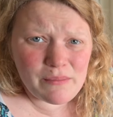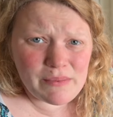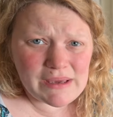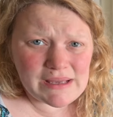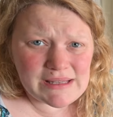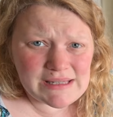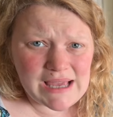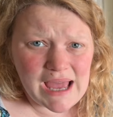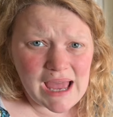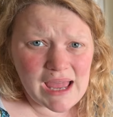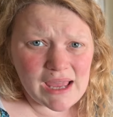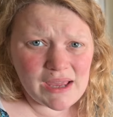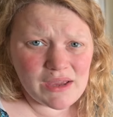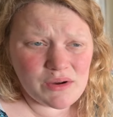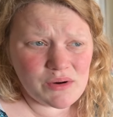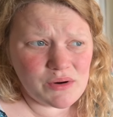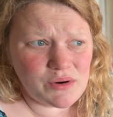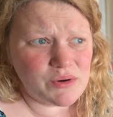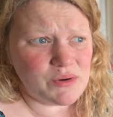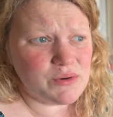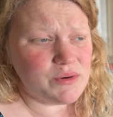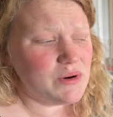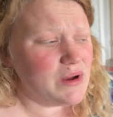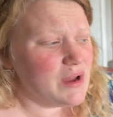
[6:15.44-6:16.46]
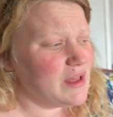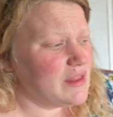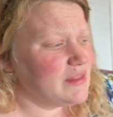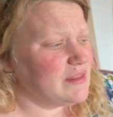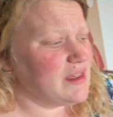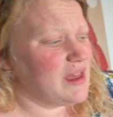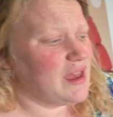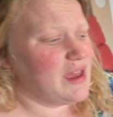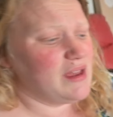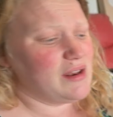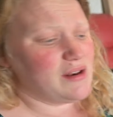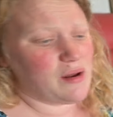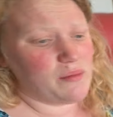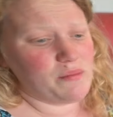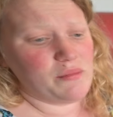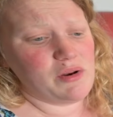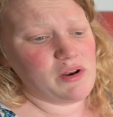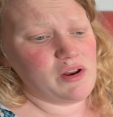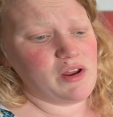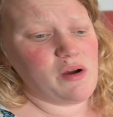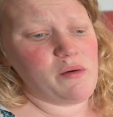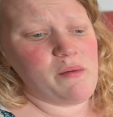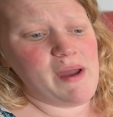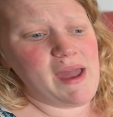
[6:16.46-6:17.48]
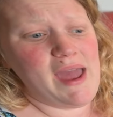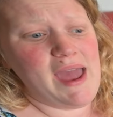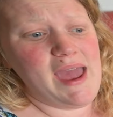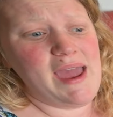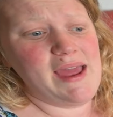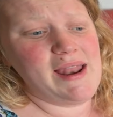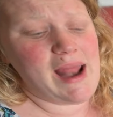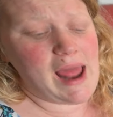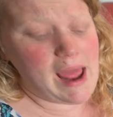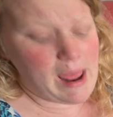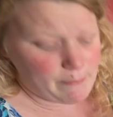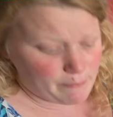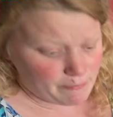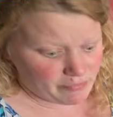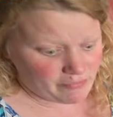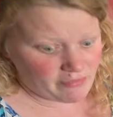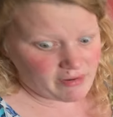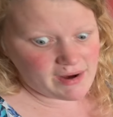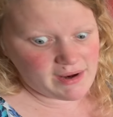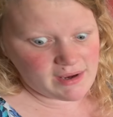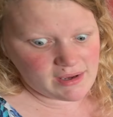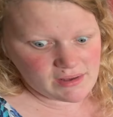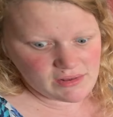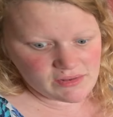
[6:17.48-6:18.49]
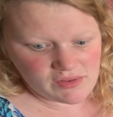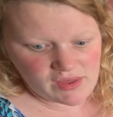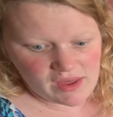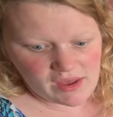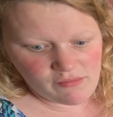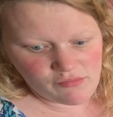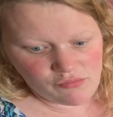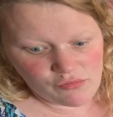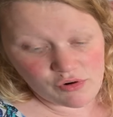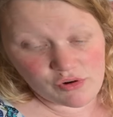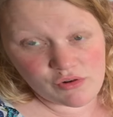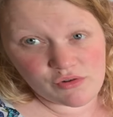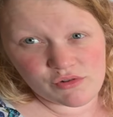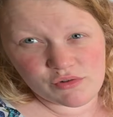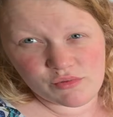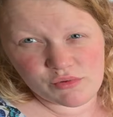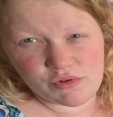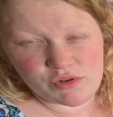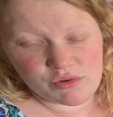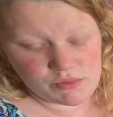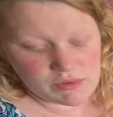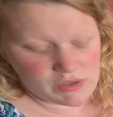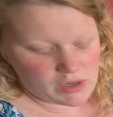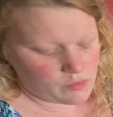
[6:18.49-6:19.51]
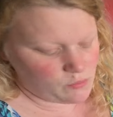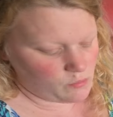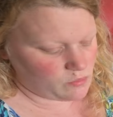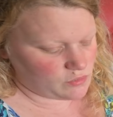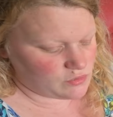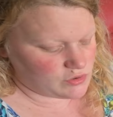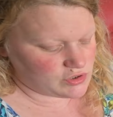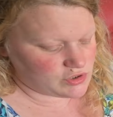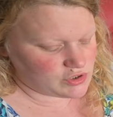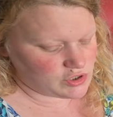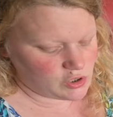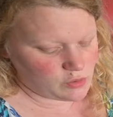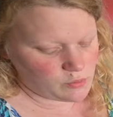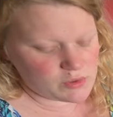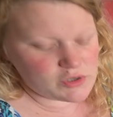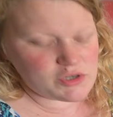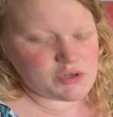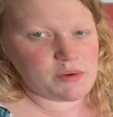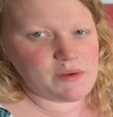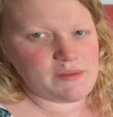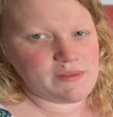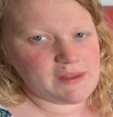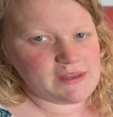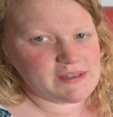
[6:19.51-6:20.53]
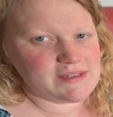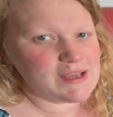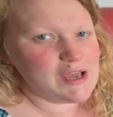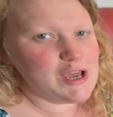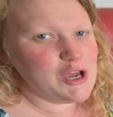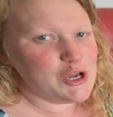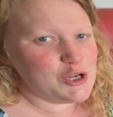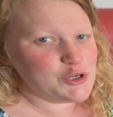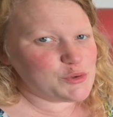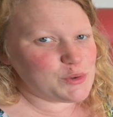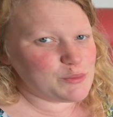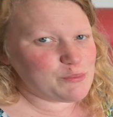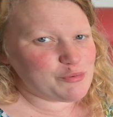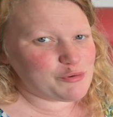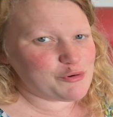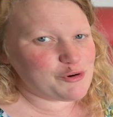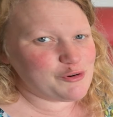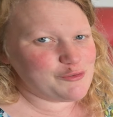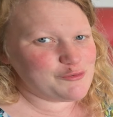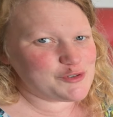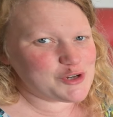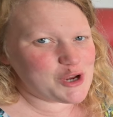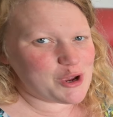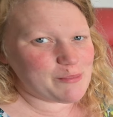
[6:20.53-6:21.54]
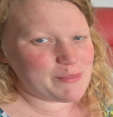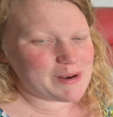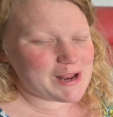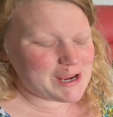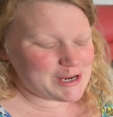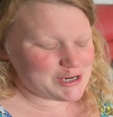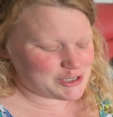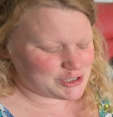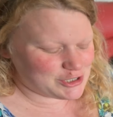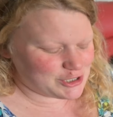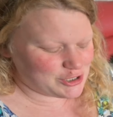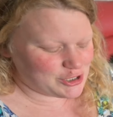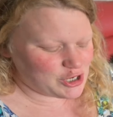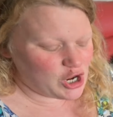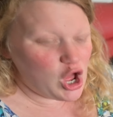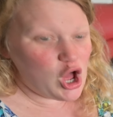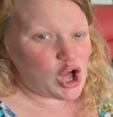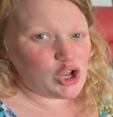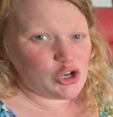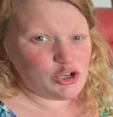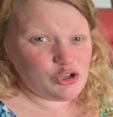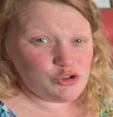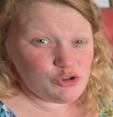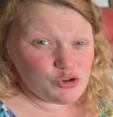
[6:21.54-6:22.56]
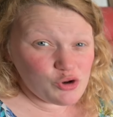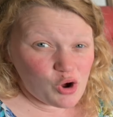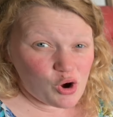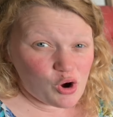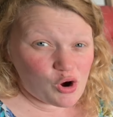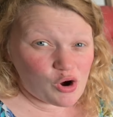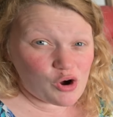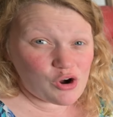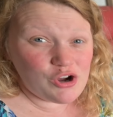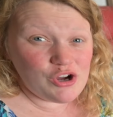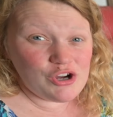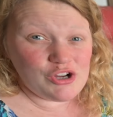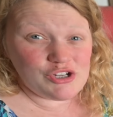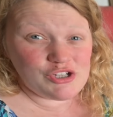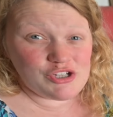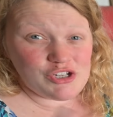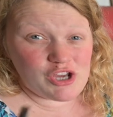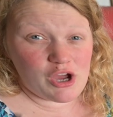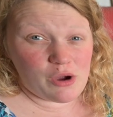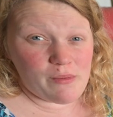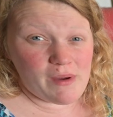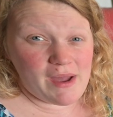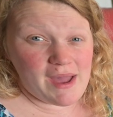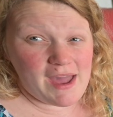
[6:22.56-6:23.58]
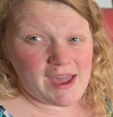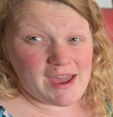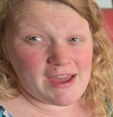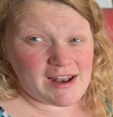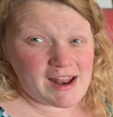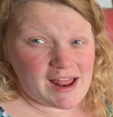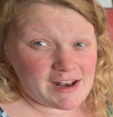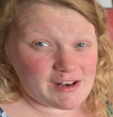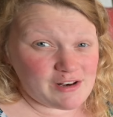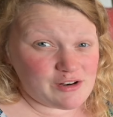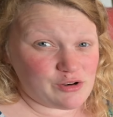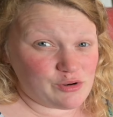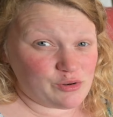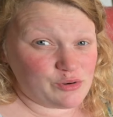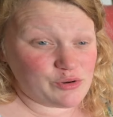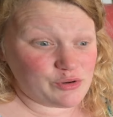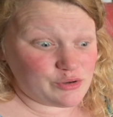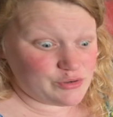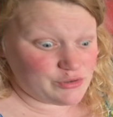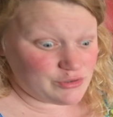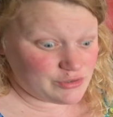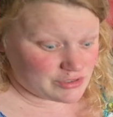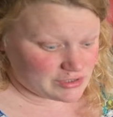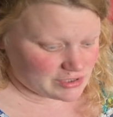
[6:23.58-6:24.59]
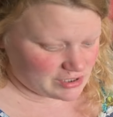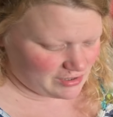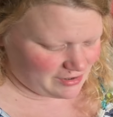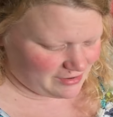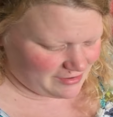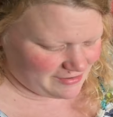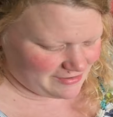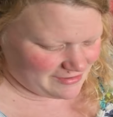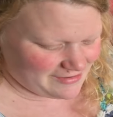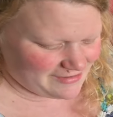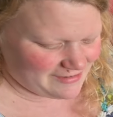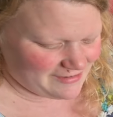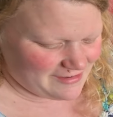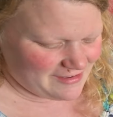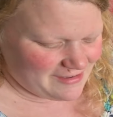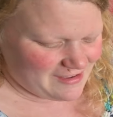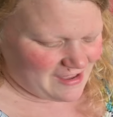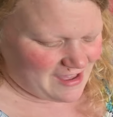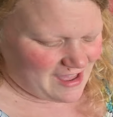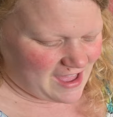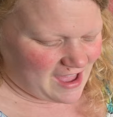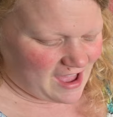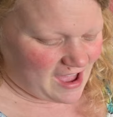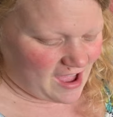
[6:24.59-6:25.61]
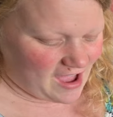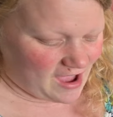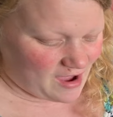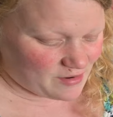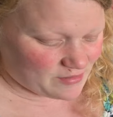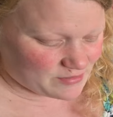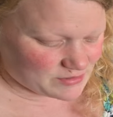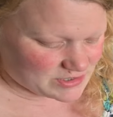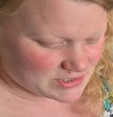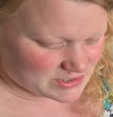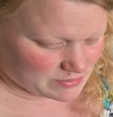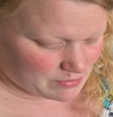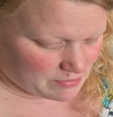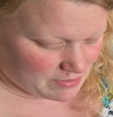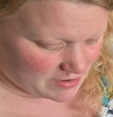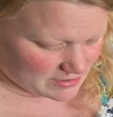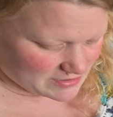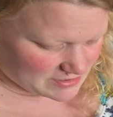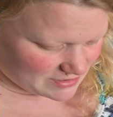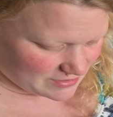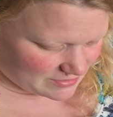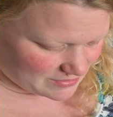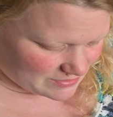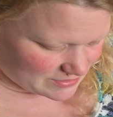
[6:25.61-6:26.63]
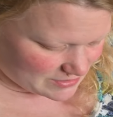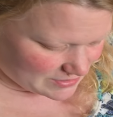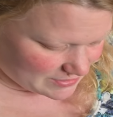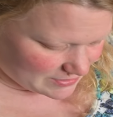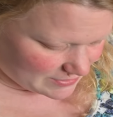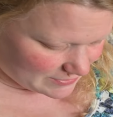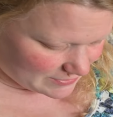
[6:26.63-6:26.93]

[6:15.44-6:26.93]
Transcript: a big tangle, then I'm going to go ahead and break their roots, which we don't want to do. We're doing this to improve germination, not to go ahead and lose our tomatoes.